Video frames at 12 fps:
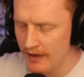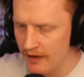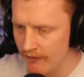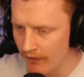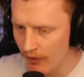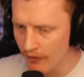
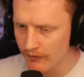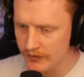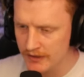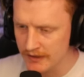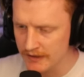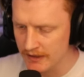evolved
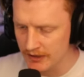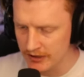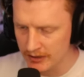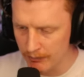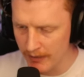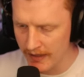to
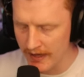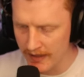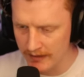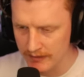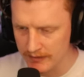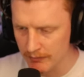such a
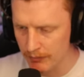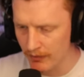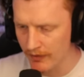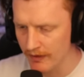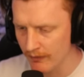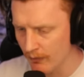point